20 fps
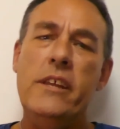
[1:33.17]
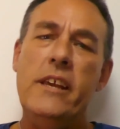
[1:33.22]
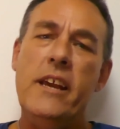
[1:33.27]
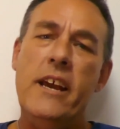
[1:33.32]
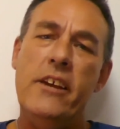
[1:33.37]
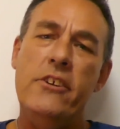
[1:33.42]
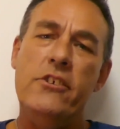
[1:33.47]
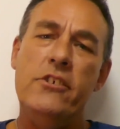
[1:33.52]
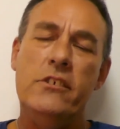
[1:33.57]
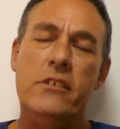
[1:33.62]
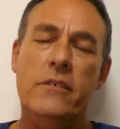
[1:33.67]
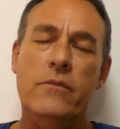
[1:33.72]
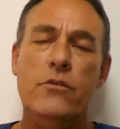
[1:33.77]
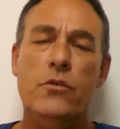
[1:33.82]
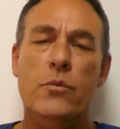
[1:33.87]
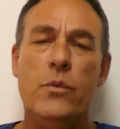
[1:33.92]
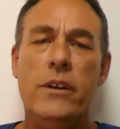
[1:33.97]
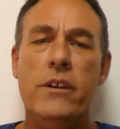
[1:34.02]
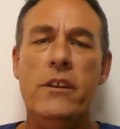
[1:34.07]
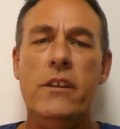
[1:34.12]
the ages of
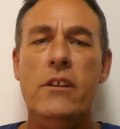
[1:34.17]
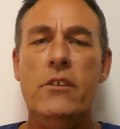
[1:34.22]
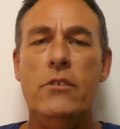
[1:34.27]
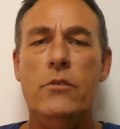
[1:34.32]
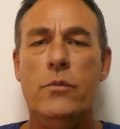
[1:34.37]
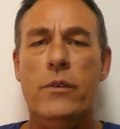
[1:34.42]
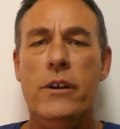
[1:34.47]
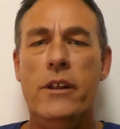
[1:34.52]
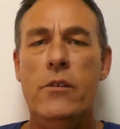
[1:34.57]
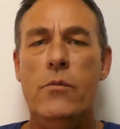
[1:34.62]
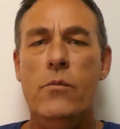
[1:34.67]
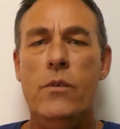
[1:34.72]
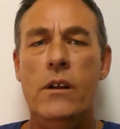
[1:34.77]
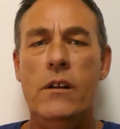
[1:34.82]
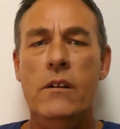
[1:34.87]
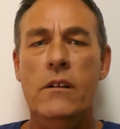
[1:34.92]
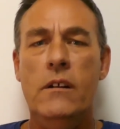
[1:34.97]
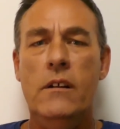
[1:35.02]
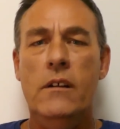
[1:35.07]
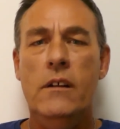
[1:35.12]
20 and
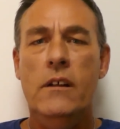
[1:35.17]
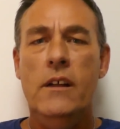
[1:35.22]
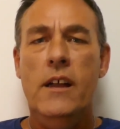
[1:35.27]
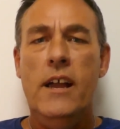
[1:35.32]
21,